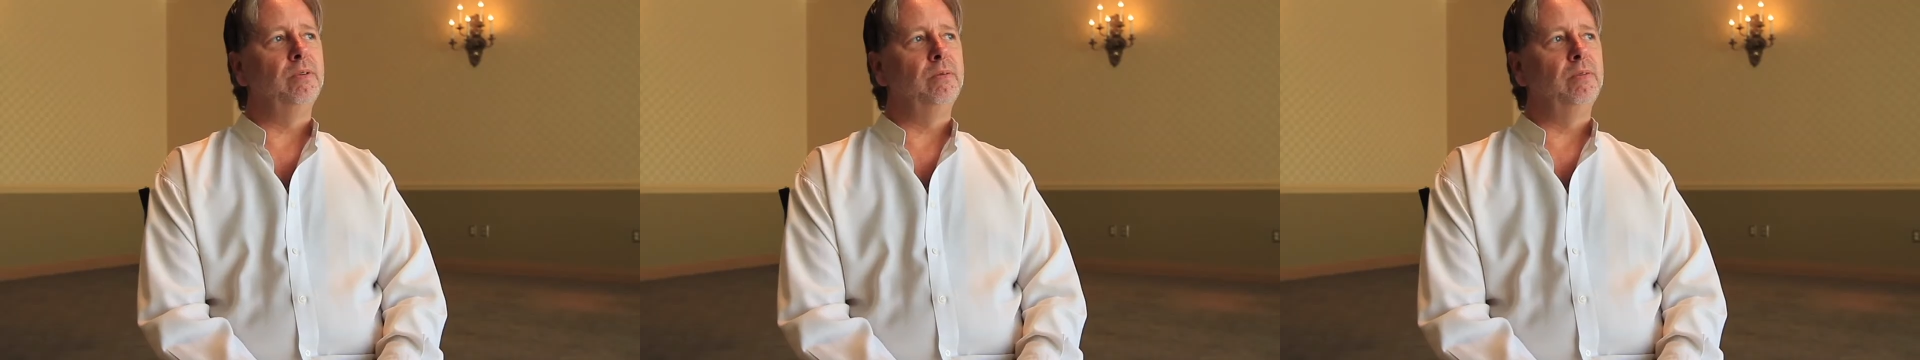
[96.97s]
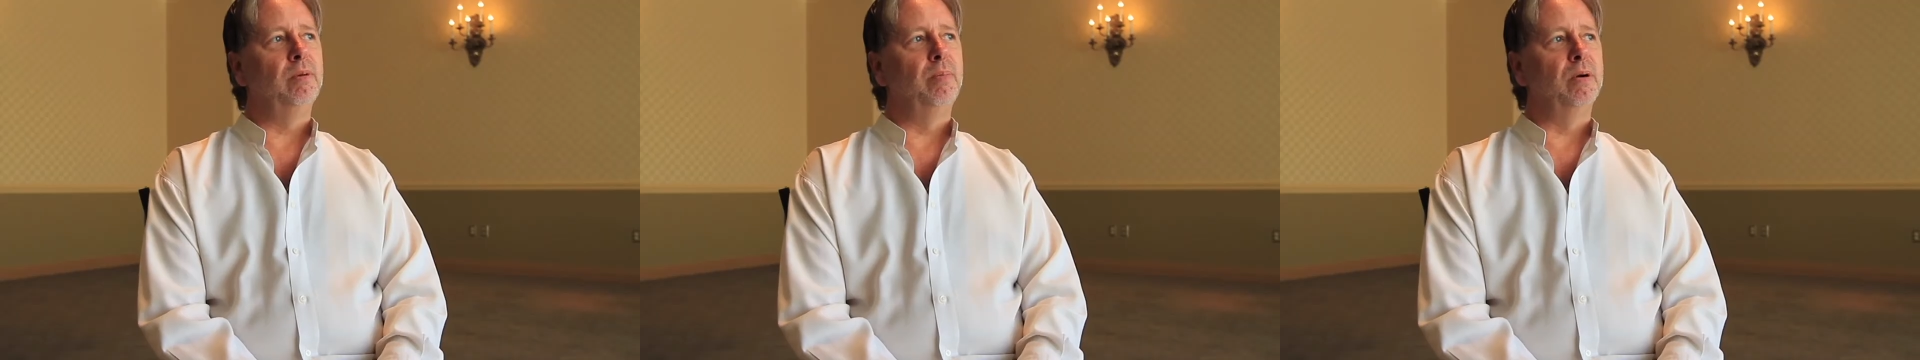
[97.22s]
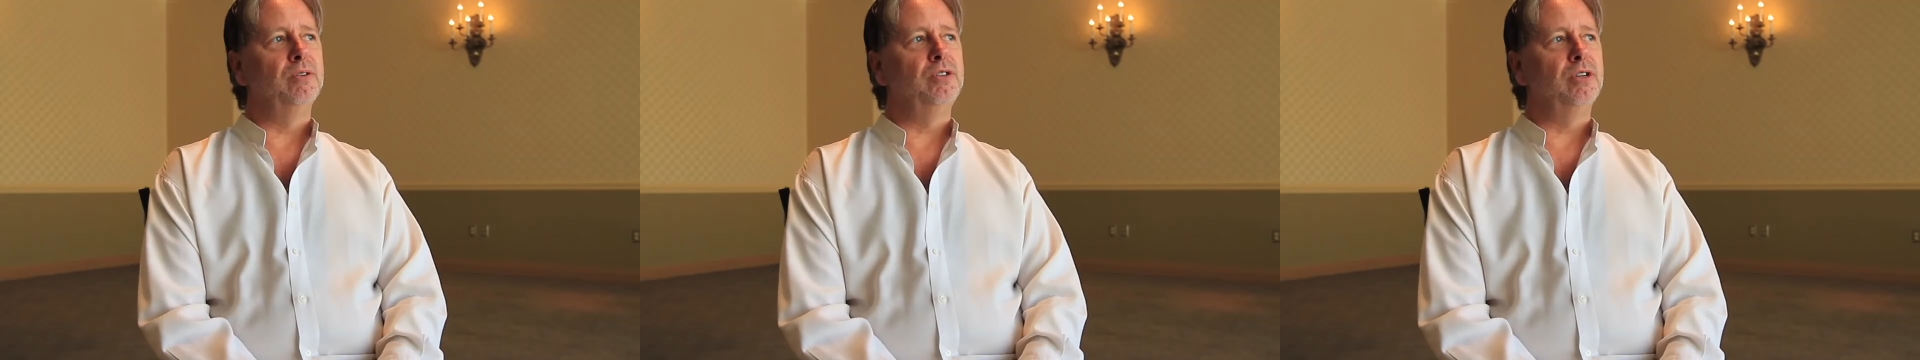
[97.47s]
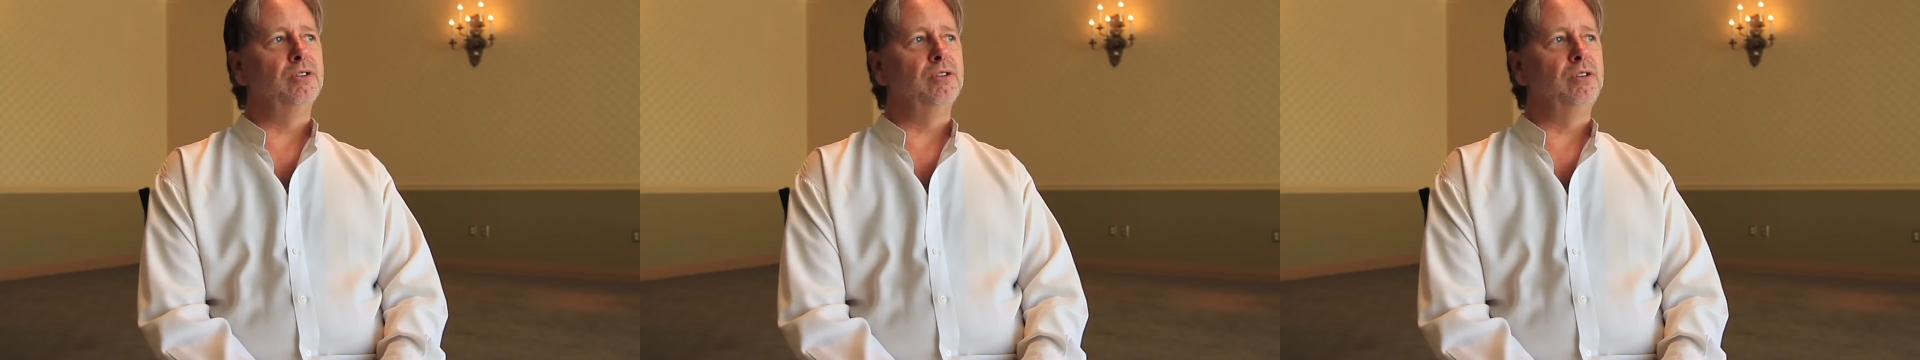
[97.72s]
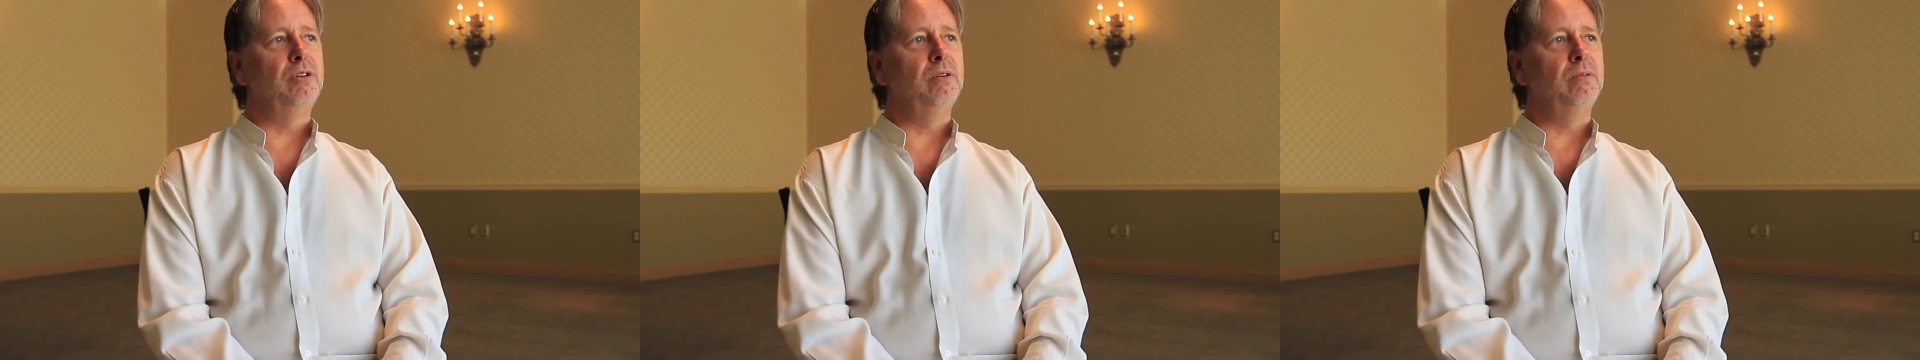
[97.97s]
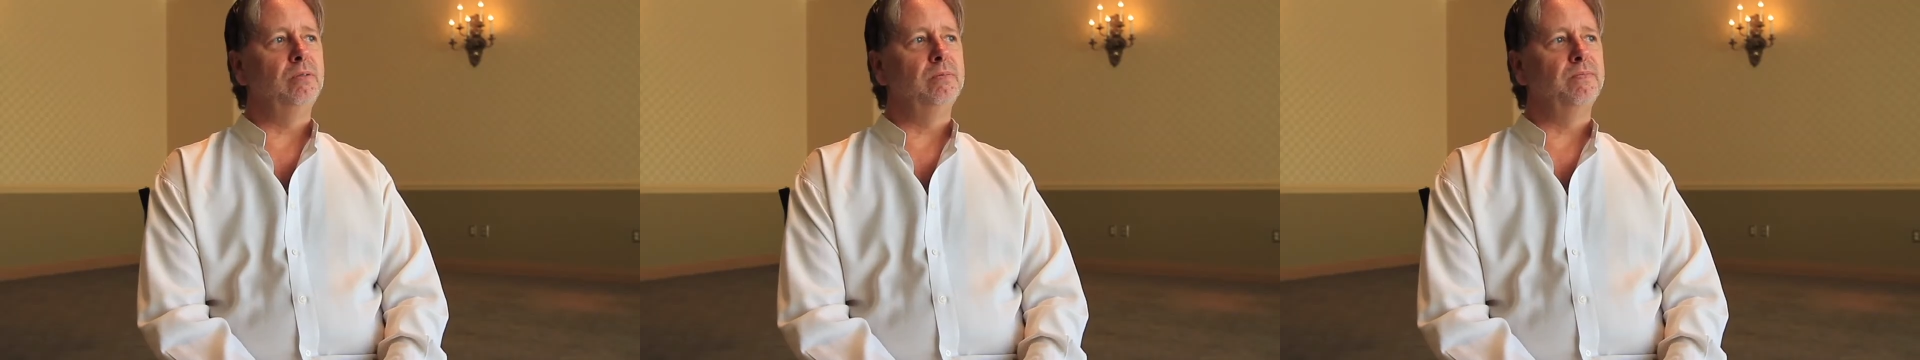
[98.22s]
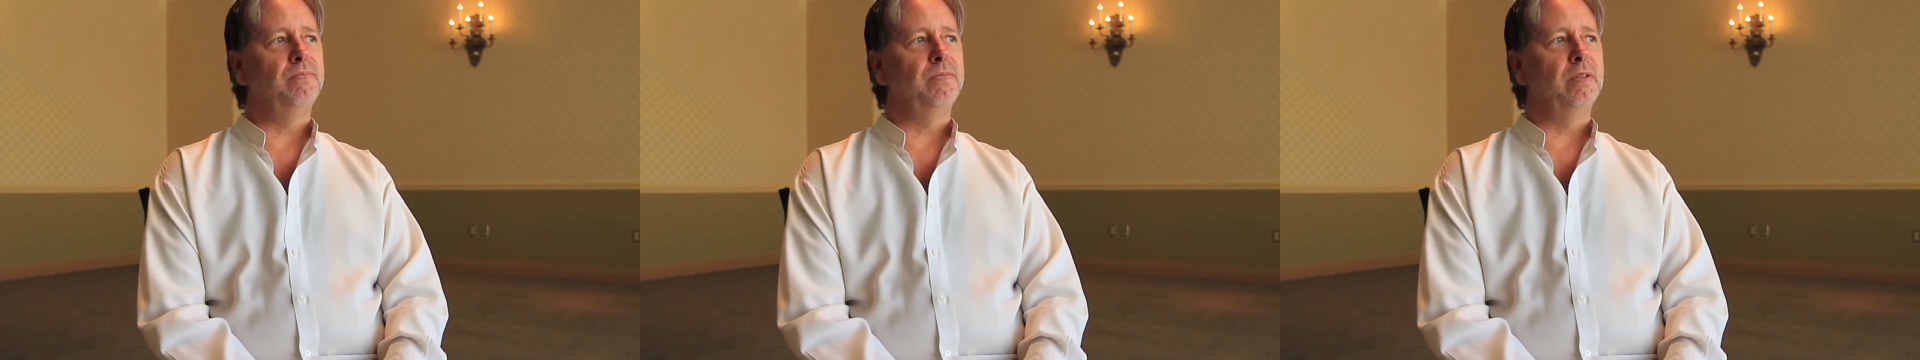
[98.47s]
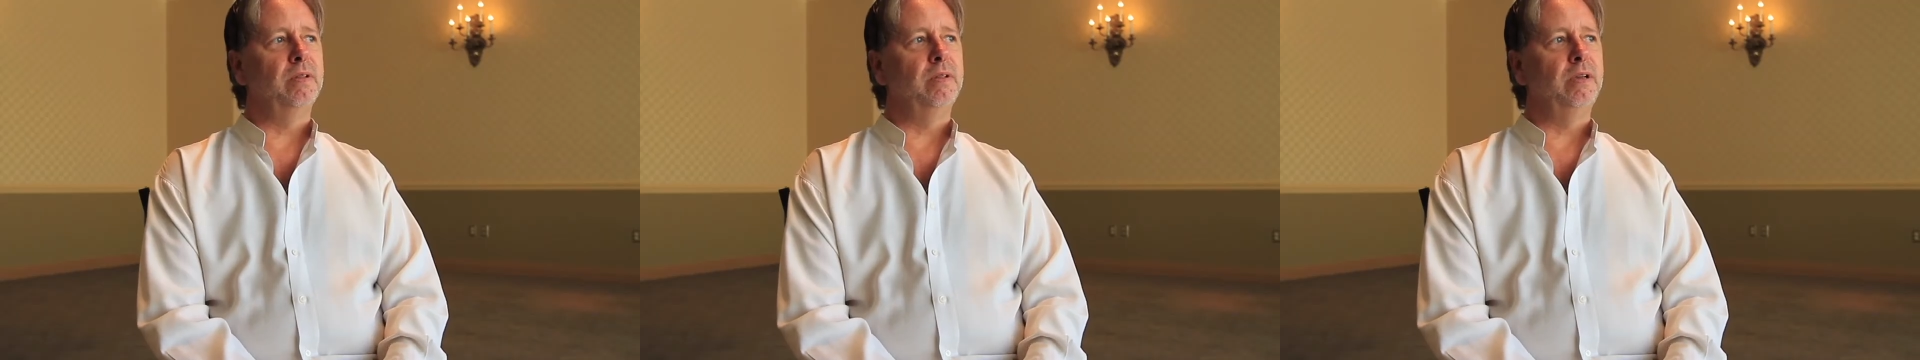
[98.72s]
The Burns Institute,
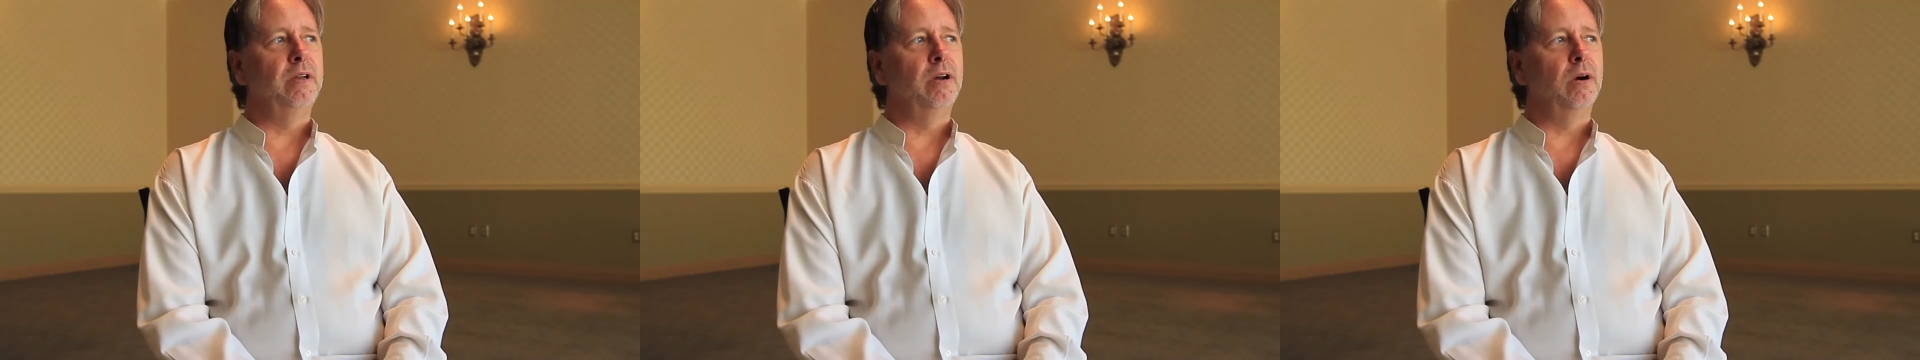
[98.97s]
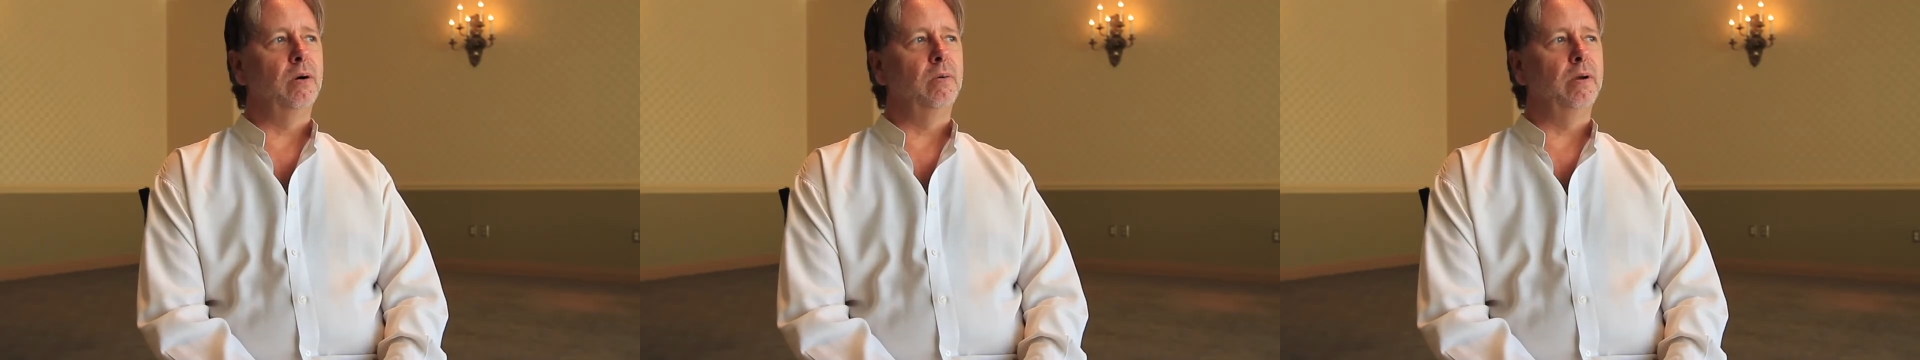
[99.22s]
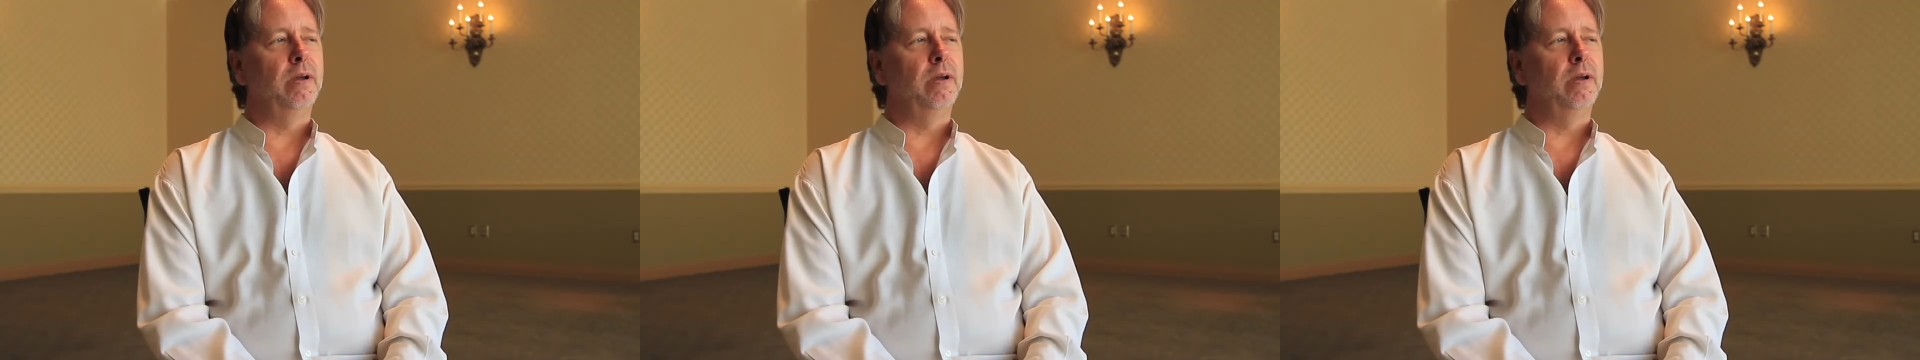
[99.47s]
you know,